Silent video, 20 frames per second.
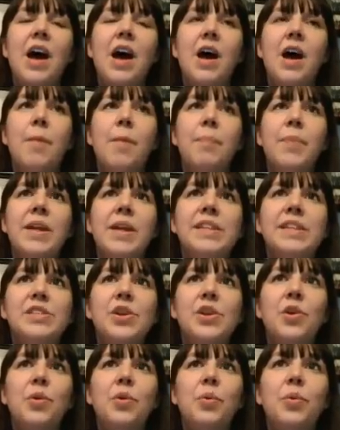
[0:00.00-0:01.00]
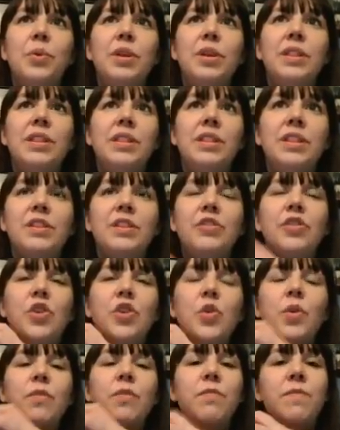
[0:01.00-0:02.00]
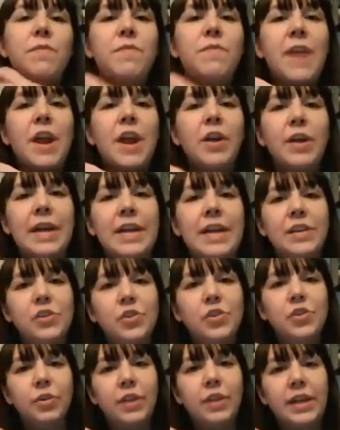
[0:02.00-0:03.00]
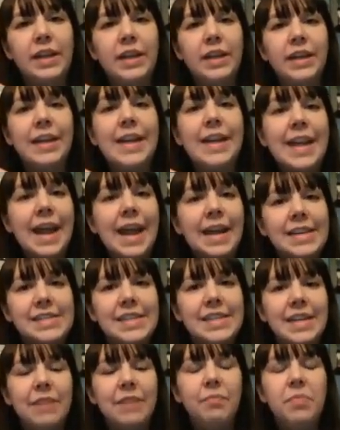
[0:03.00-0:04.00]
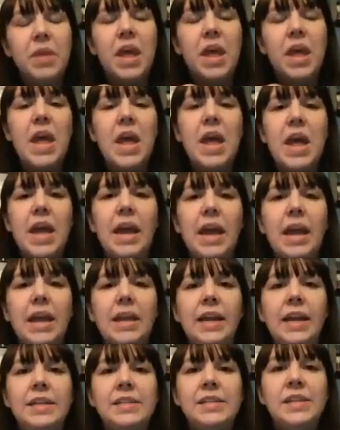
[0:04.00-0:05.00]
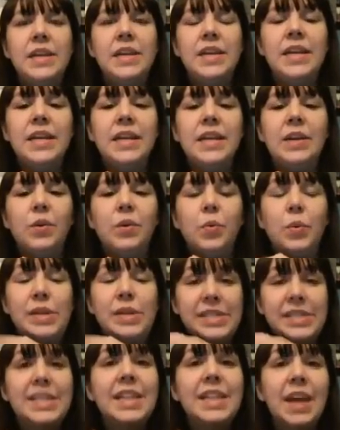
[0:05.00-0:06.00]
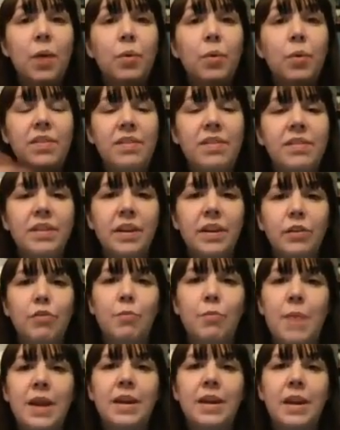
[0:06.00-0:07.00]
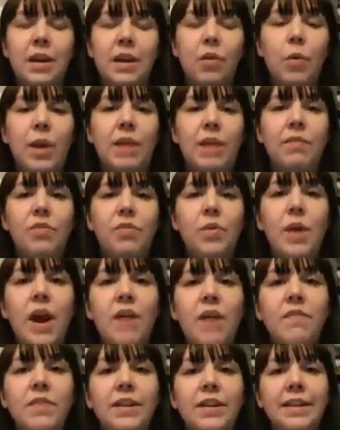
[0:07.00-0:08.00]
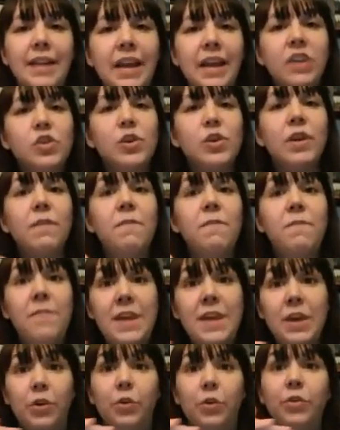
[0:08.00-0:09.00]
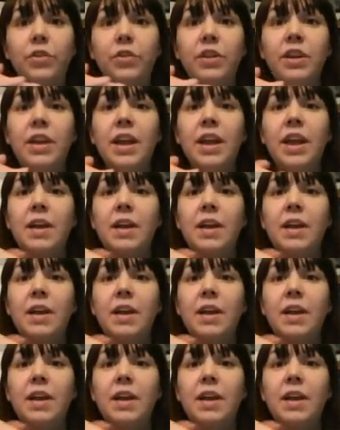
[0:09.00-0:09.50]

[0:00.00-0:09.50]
And so the two are very integrally connected. And we see that with these electromagnetic waves. You have an electric field